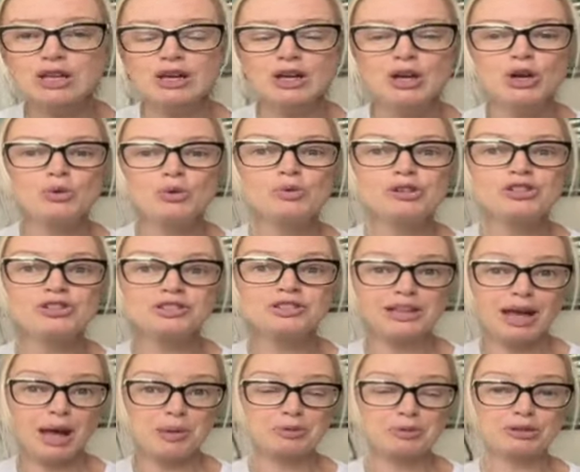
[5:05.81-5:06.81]
which is
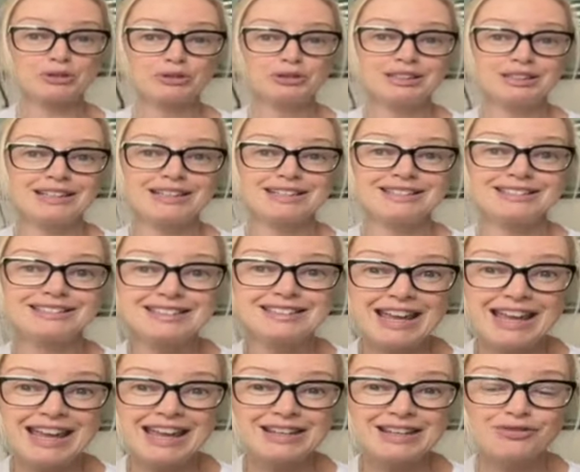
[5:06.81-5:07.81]
absolutely
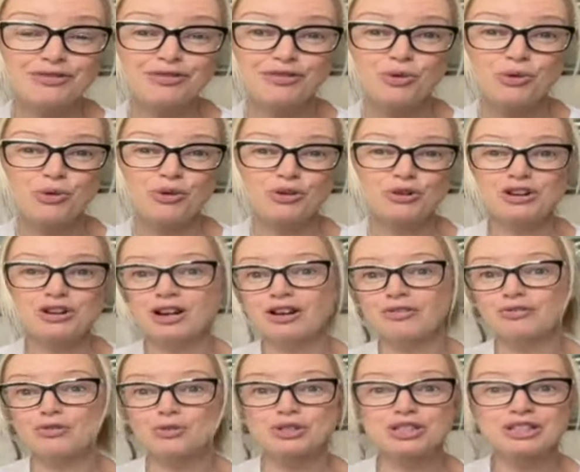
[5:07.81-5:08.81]
insane for a
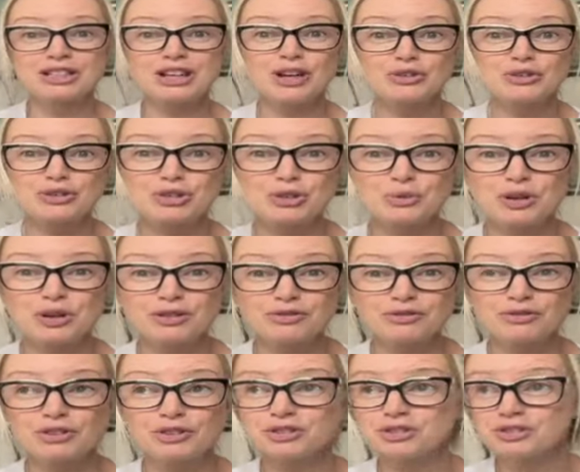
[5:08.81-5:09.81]
1,400 square
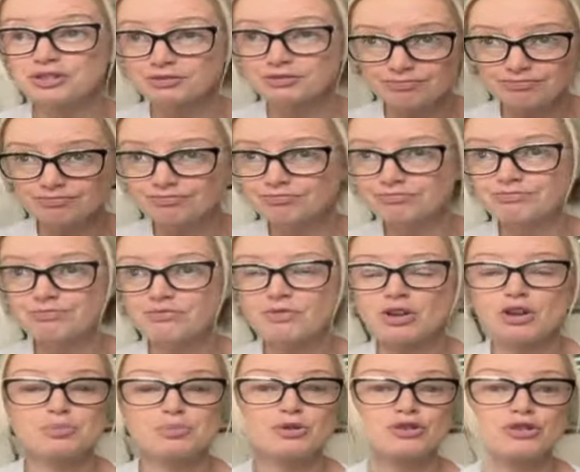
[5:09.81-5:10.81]
foot
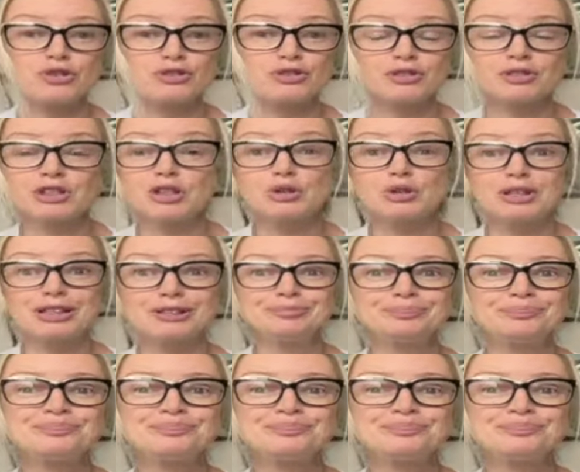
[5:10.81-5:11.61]
commercial unit.